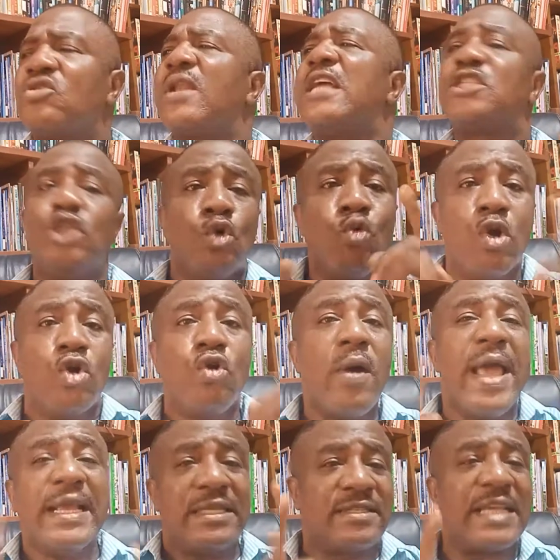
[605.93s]
so that you will
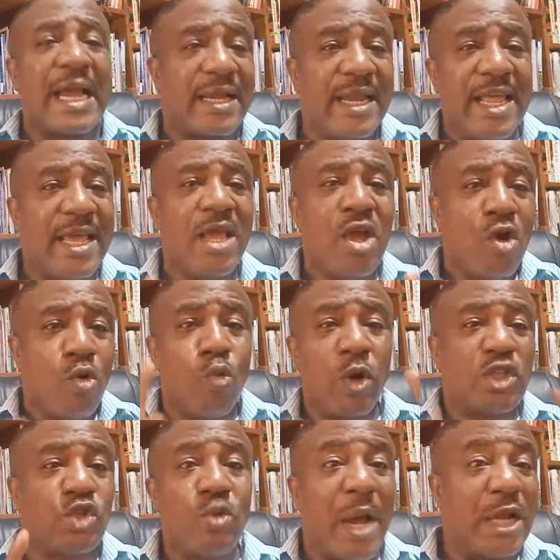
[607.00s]
know exactly
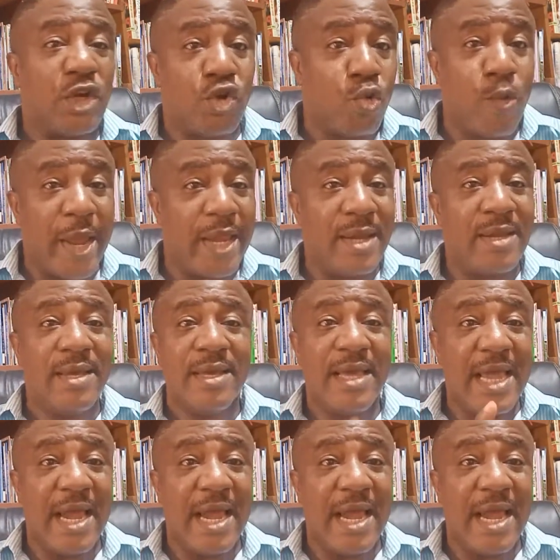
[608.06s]
what you are doing